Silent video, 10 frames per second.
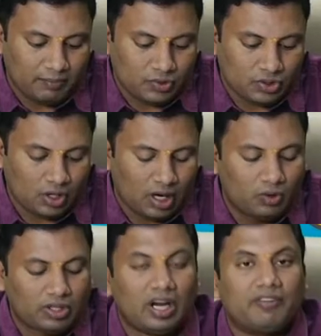So out
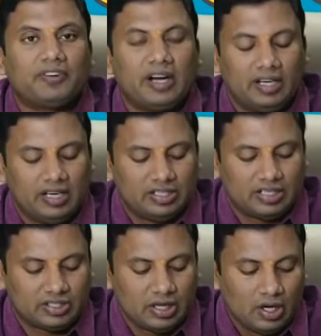of 10
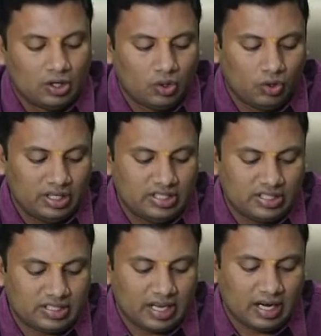digits, 2 digits
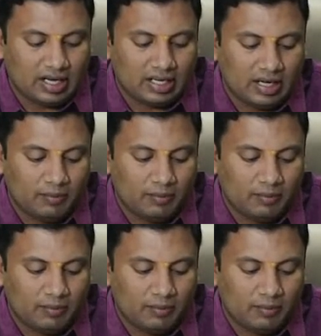cannot come.